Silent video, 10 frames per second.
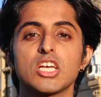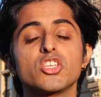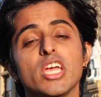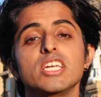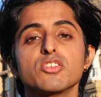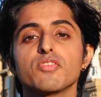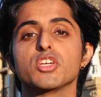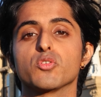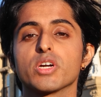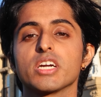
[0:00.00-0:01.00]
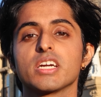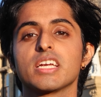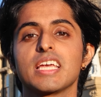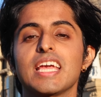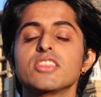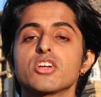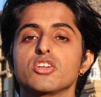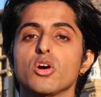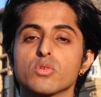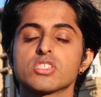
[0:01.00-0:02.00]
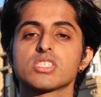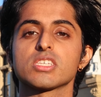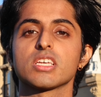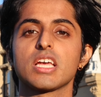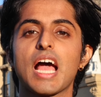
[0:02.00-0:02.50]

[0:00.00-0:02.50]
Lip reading: The interviewer, in their notes,